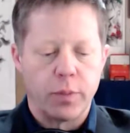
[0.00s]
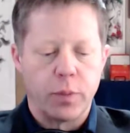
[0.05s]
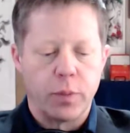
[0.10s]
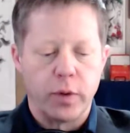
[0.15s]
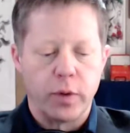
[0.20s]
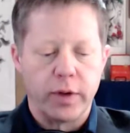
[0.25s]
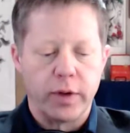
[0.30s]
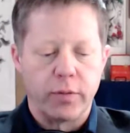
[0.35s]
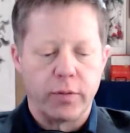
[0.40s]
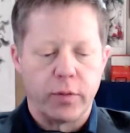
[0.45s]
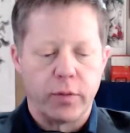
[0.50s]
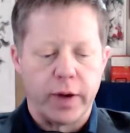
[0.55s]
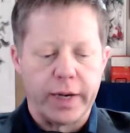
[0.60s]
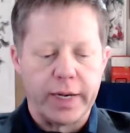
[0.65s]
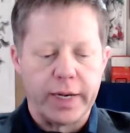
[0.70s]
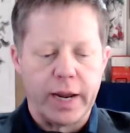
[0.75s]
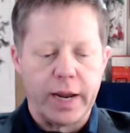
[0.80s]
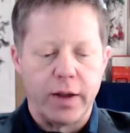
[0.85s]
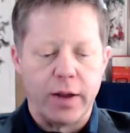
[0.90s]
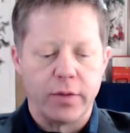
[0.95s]
poignant right
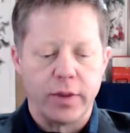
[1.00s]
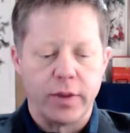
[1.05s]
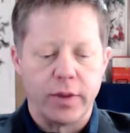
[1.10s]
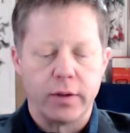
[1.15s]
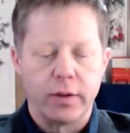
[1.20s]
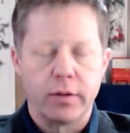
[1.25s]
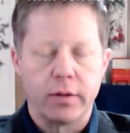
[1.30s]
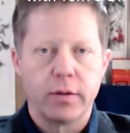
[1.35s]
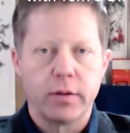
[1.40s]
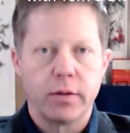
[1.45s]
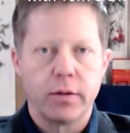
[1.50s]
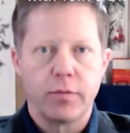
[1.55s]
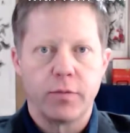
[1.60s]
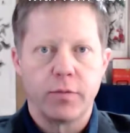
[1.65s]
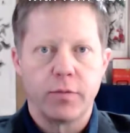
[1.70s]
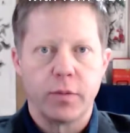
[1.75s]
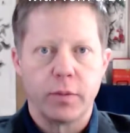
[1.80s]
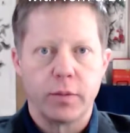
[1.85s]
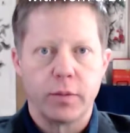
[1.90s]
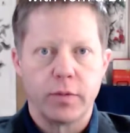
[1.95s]
now than
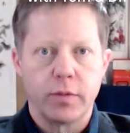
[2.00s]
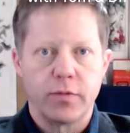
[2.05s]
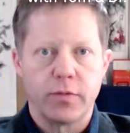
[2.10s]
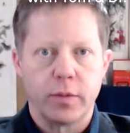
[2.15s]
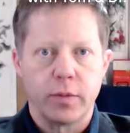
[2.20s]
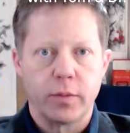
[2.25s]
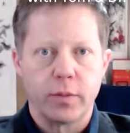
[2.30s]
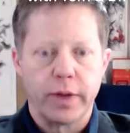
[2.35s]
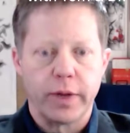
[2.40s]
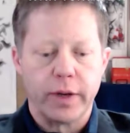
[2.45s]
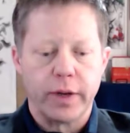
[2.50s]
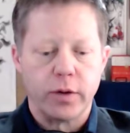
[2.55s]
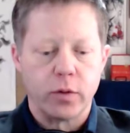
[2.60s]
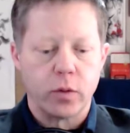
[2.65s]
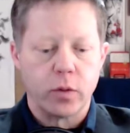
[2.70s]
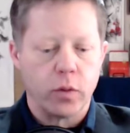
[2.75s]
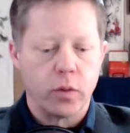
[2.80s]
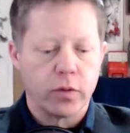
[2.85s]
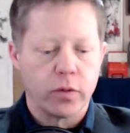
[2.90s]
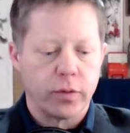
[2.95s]
from from Daniel
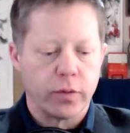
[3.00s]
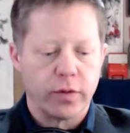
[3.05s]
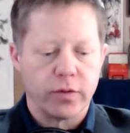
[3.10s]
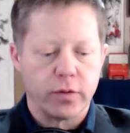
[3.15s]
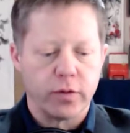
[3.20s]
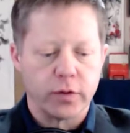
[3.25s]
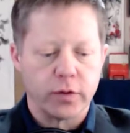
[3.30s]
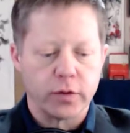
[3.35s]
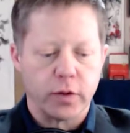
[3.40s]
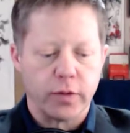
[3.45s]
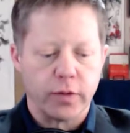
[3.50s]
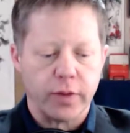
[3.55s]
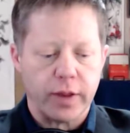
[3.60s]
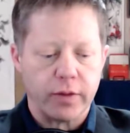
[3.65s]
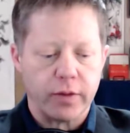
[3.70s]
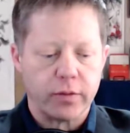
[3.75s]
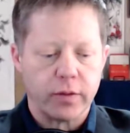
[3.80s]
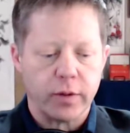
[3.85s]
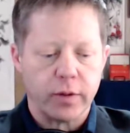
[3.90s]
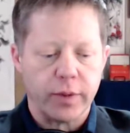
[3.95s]
Coyle's research on
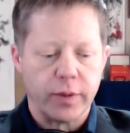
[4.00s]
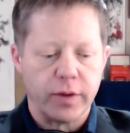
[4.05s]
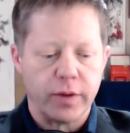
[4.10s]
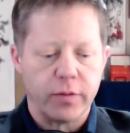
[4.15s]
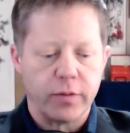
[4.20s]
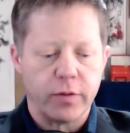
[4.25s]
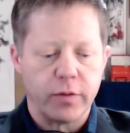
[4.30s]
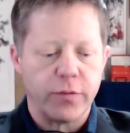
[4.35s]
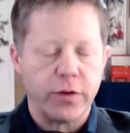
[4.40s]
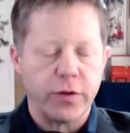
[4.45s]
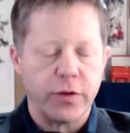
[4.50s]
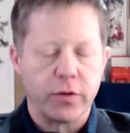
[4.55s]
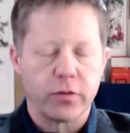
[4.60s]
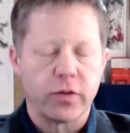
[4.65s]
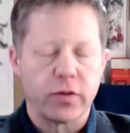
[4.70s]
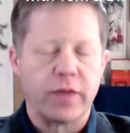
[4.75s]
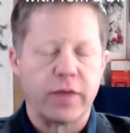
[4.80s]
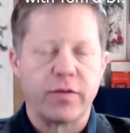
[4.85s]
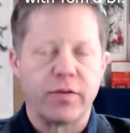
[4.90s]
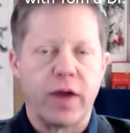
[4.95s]
that. I mean, to feel
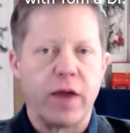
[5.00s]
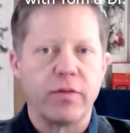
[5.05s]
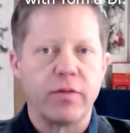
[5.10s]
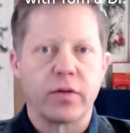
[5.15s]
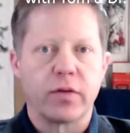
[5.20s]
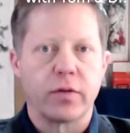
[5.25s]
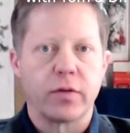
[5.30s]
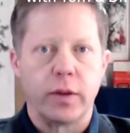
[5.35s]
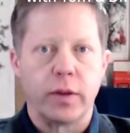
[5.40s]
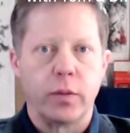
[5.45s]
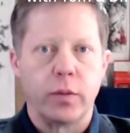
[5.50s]
safe, obviously,